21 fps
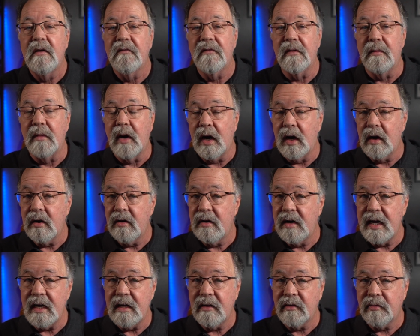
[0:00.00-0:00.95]
from
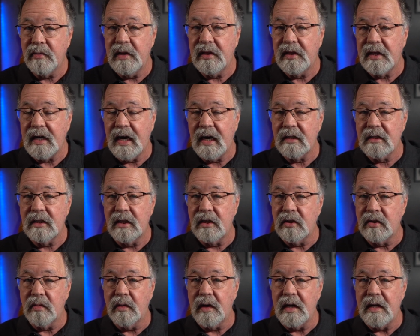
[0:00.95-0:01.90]
183,000
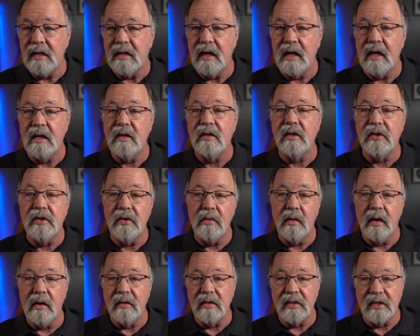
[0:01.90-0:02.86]
in 2010 to
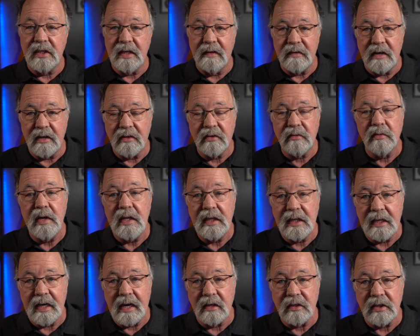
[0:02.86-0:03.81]

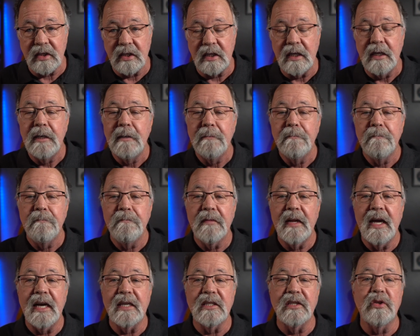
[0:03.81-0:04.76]
273,000
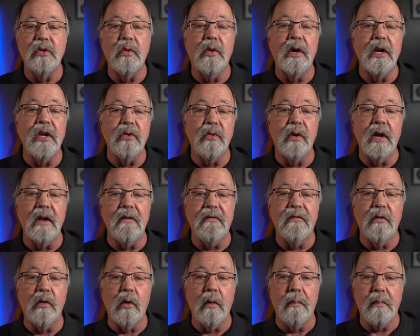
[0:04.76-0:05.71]
as of
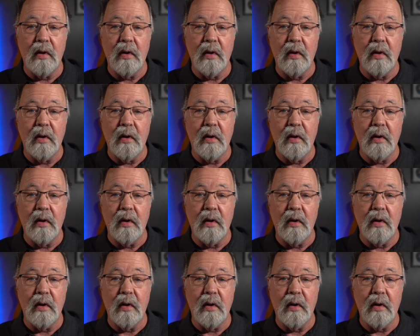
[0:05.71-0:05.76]
2024.